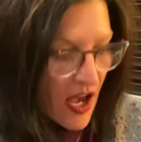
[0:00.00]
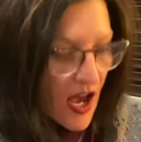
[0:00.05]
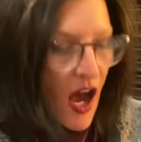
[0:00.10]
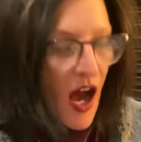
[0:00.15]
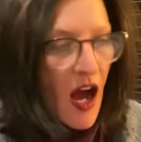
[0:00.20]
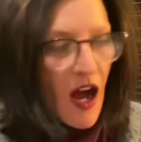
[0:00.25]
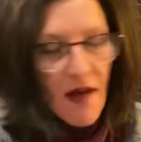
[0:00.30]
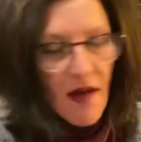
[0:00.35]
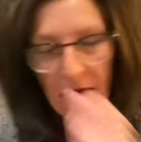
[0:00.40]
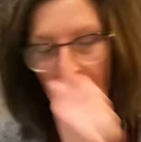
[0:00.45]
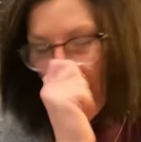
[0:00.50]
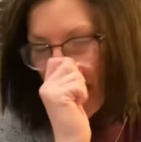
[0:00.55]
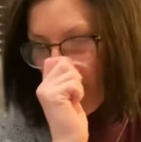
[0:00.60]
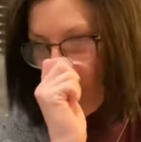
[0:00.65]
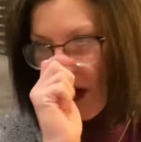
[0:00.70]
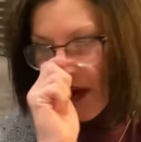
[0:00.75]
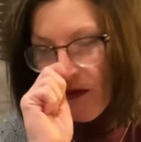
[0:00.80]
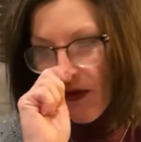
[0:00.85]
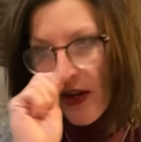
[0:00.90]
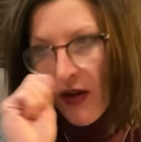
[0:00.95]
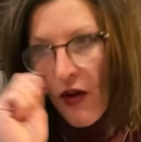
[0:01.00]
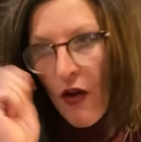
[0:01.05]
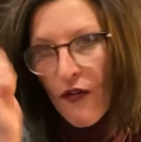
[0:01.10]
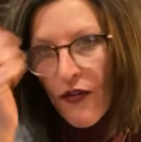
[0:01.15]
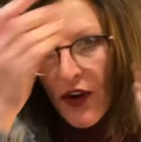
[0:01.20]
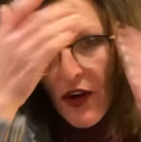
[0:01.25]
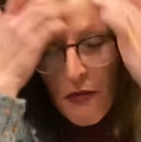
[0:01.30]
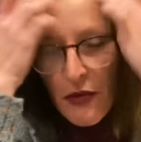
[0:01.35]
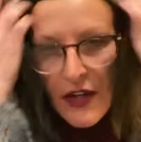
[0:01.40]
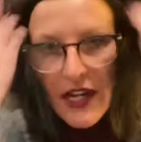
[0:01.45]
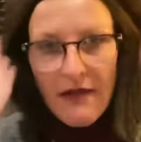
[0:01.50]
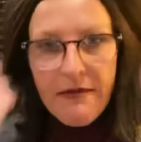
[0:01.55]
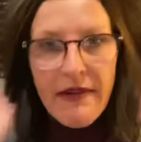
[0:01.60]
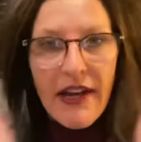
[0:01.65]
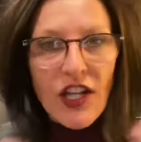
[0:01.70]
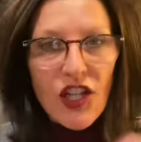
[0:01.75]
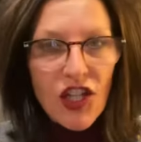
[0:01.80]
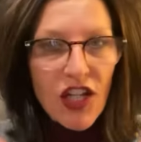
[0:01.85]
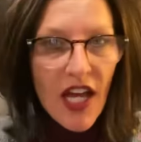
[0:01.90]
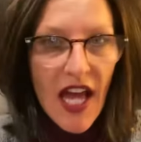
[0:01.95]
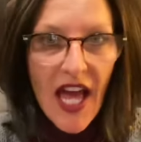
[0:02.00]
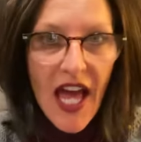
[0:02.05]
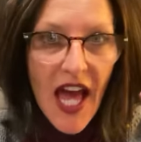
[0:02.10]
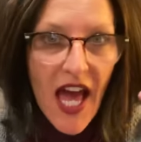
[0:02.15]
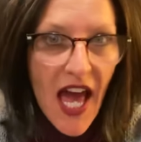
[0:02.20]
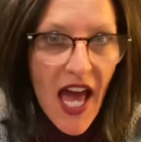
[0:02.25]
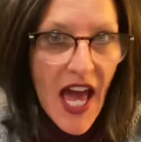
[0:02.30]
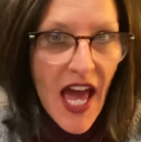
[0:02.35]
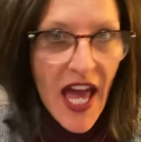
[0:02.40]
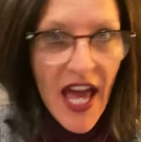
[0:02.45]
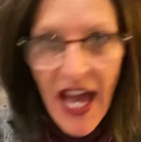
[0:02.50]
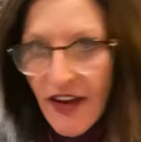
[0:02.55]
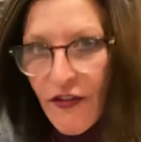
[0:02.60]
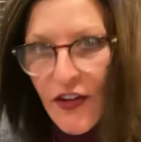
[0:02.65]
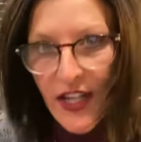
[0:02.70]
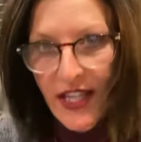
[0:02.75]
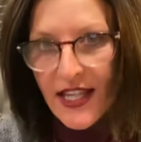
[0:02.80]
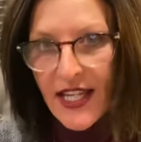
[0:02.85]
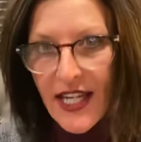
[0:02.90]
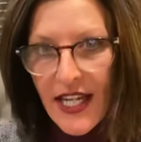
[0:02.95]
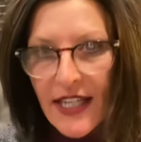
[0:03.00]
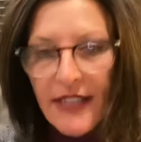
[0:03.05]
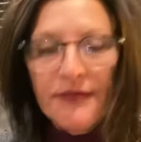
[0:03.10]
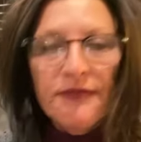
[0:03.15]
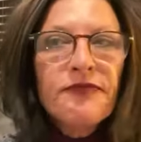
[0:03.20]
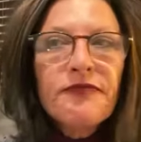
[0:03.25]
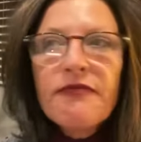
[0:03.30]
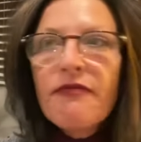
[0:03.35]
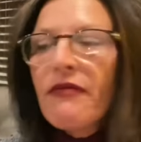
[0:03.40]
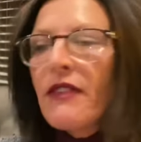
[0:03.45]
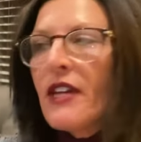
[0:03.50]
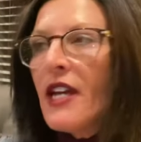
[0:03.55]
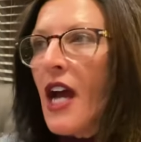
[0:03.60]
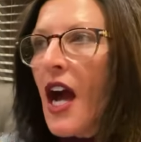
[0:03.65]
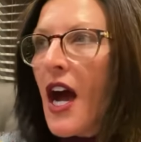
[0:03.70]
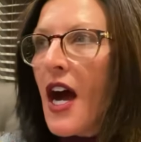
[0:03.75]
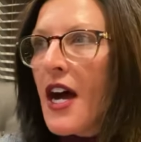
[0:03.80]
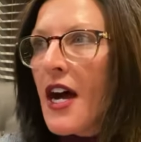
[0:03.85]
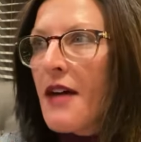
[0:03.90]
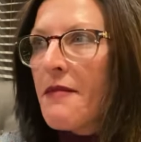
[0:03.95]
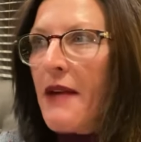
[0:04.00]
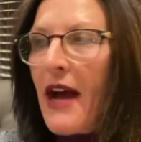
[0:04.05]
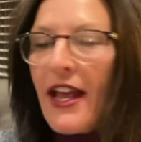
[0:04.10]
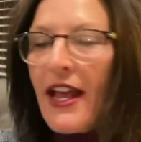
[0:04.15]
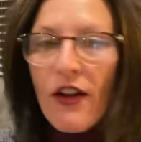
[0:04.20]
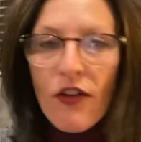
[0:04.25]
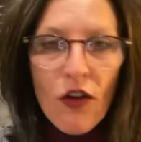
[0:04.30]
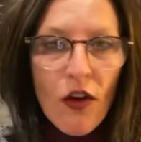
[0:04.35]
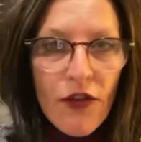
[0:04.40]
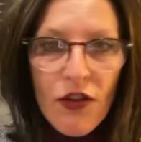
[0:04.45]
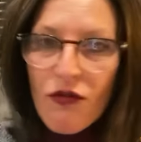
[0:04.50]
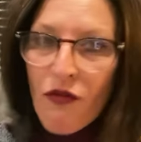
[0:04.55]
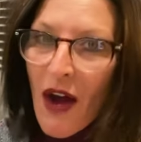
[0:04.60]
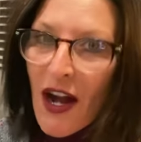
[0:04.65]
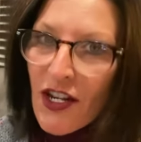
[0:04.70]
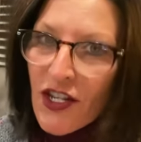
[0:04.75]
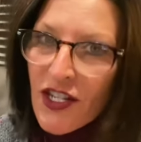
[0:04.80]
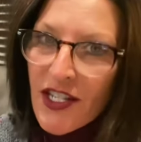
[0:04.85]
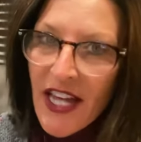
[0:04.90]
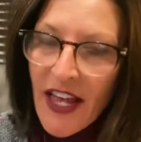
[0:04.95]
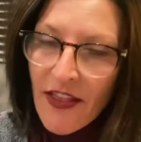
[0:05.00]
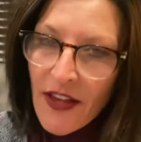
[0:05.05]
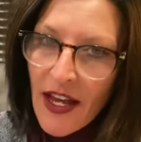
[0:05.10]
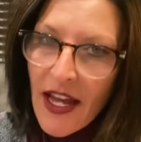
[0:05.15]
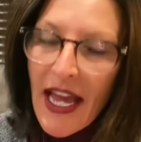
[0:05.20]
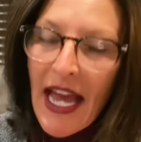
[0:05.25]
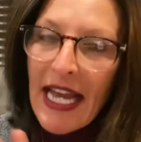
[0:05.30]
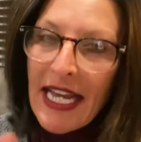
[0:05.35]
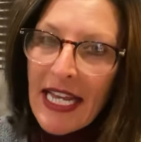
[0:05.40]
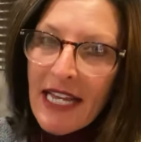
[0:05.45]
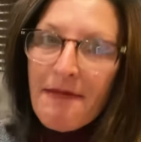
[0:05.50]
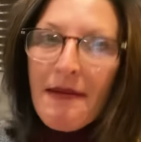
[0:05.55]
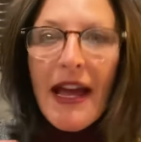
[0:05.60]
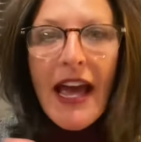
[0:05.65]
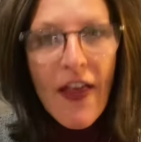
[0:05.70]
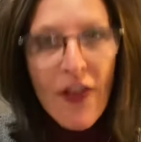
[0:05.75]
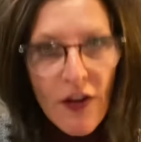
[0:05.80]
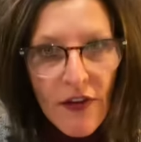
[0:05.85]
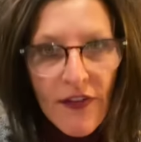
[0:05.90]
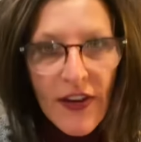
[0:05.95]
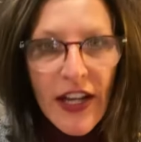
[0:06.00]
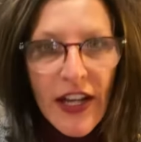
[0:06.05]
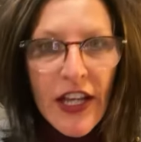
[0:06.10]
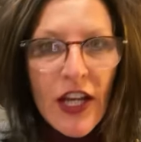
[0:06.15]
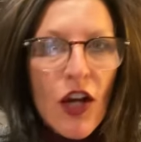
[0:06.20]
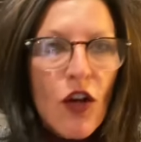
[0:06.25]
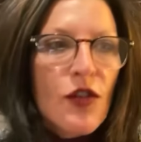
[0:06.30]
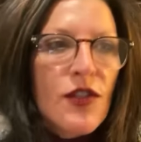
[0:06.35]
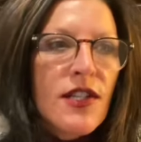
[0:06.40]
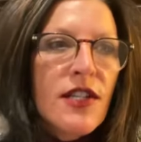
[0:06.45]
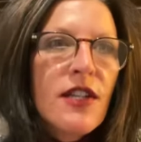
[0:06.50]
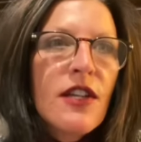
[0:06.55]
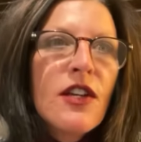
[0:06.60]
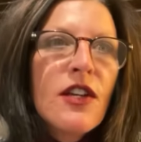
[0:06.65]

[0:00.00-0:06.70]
I know I went over pretty much everything. I don't know if you watched any of my other videos.